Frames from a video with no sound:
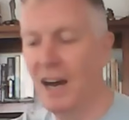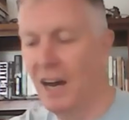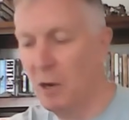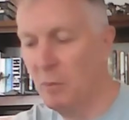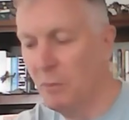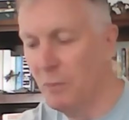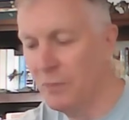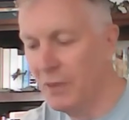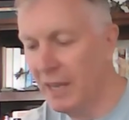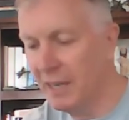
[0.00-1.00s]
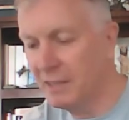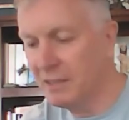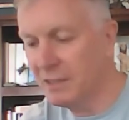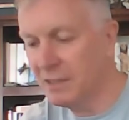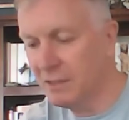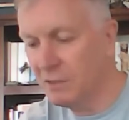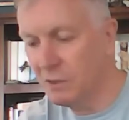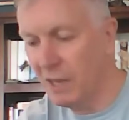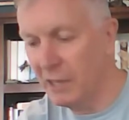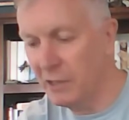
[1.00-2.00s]
And
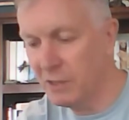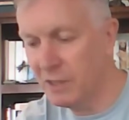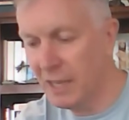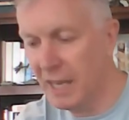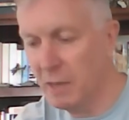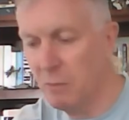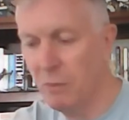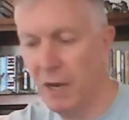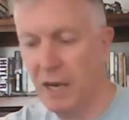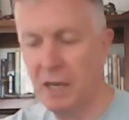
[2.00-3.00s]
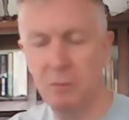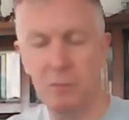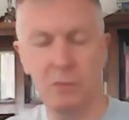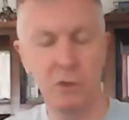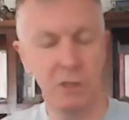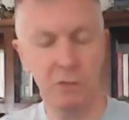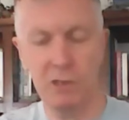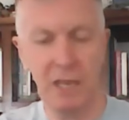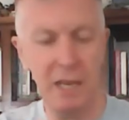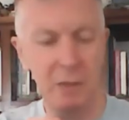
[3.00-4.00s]
later in the game, or a
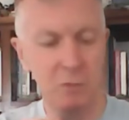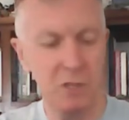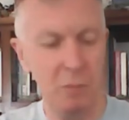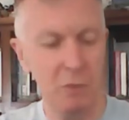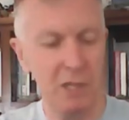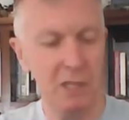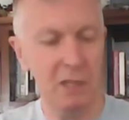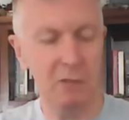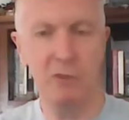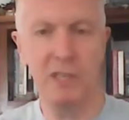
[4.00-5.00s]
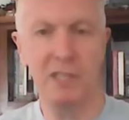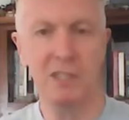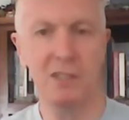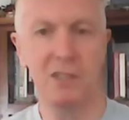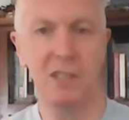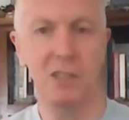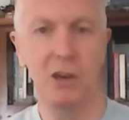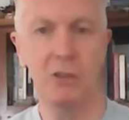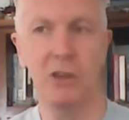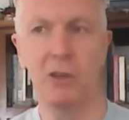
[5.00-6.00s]
different game, somebody invented the
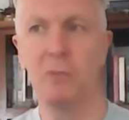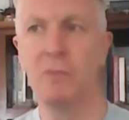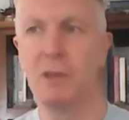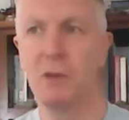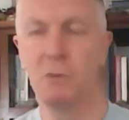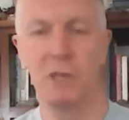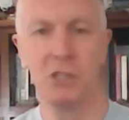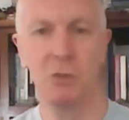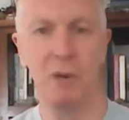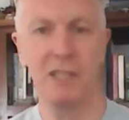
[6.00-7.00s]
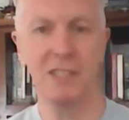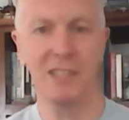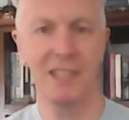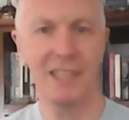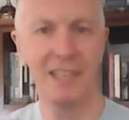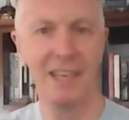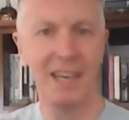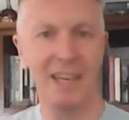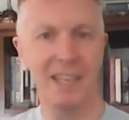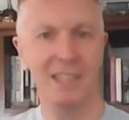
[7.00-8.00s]
yo-yo, which basically
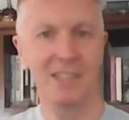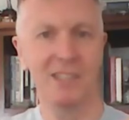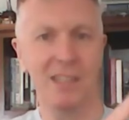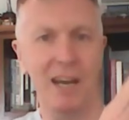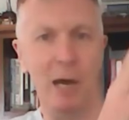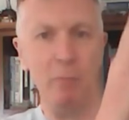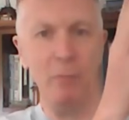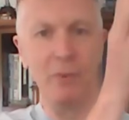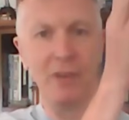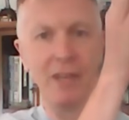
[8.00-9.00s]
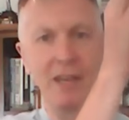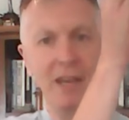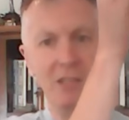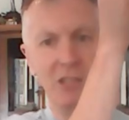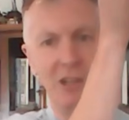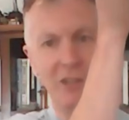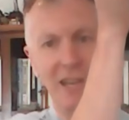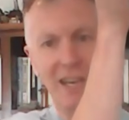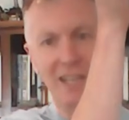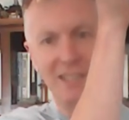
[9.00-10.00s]
is up, slow
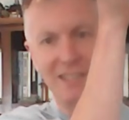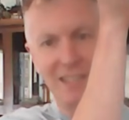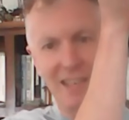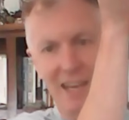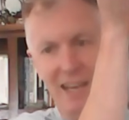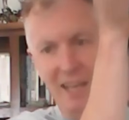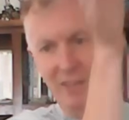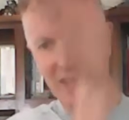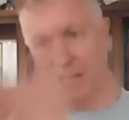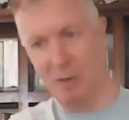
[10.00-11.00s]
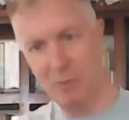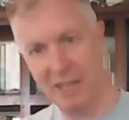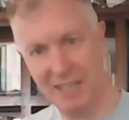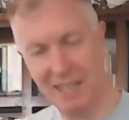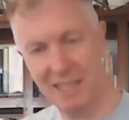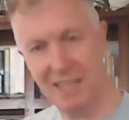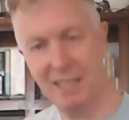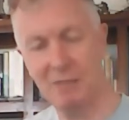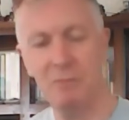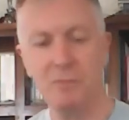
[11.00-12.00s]
down, and then come back down
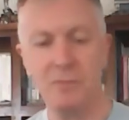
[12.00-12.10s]
again.